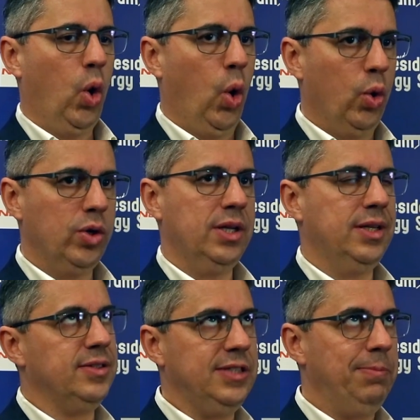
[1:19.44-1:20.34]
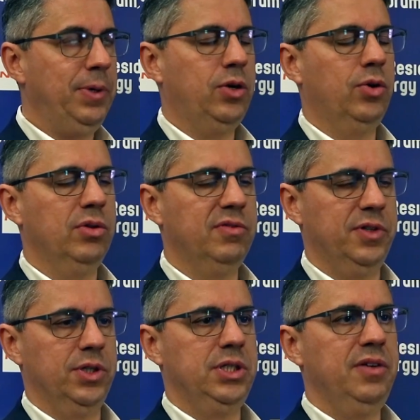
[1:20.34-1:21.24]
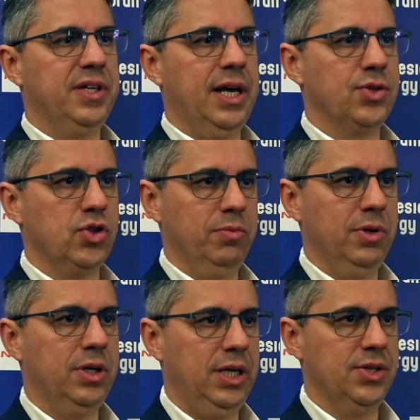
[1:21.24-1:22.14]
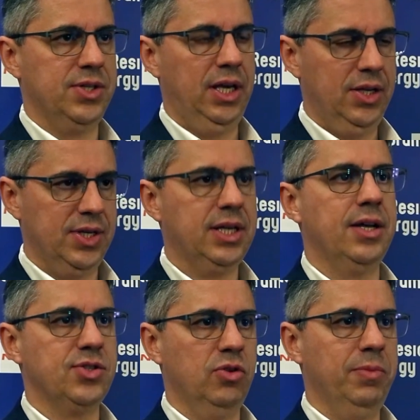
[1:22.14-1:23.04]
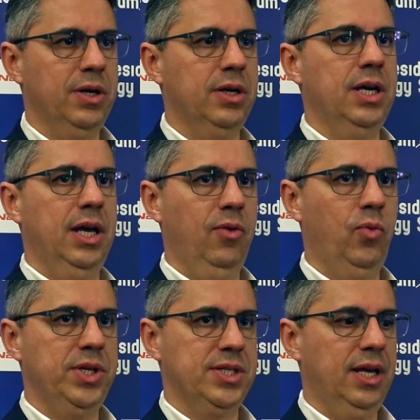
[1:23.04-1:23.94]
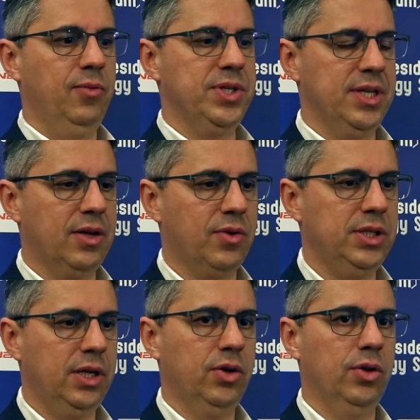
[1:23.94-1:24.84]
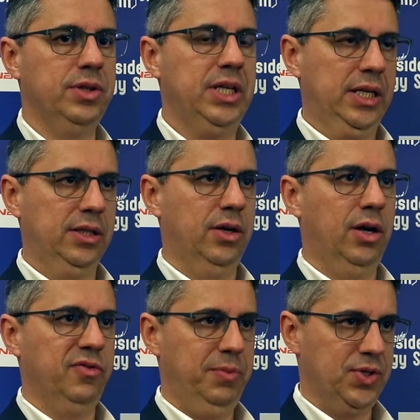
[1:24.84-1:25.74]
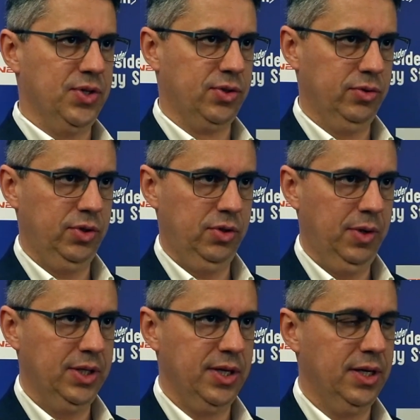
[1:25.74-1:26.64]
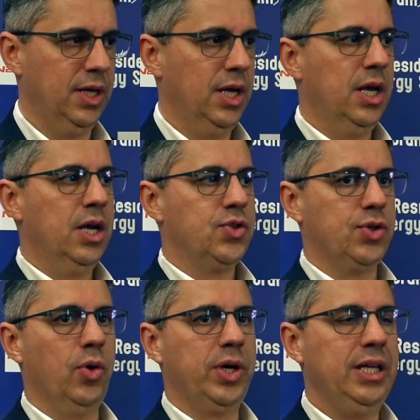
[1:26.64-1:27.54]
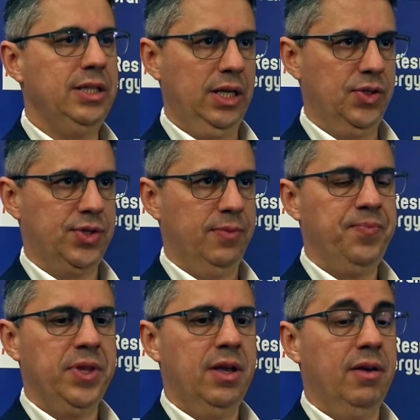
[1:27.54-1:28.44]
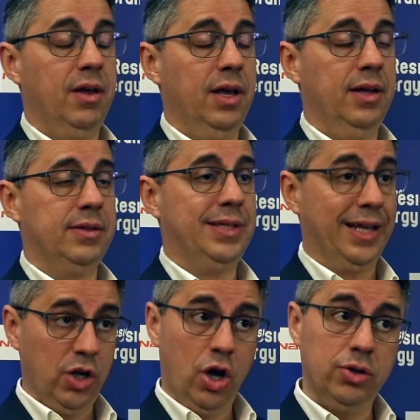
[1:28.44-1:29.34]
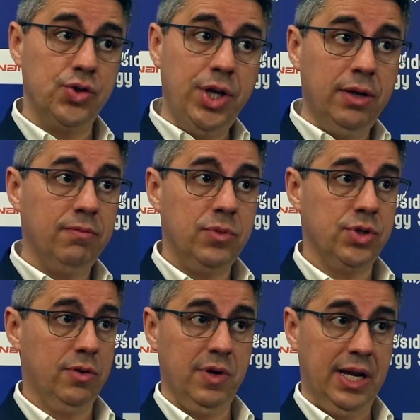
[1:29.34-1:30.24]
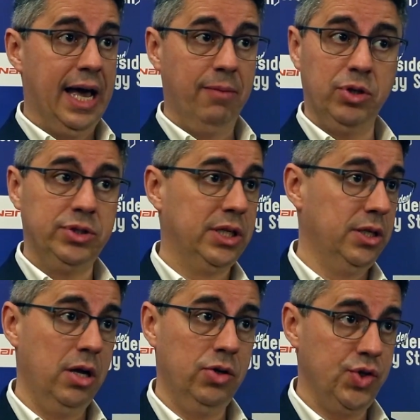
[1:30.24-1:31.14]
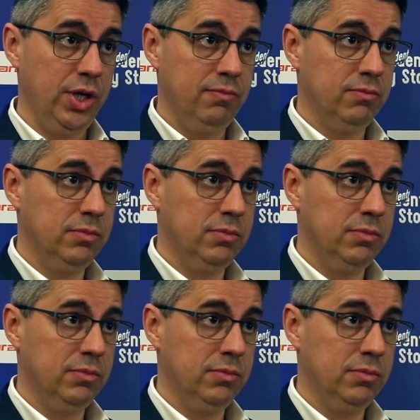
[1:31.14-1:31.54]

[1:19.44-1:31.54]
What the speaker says: all the typical VERTIV customer is a customer with a critical need of business continuity. So he needs technology, so reliable technologies,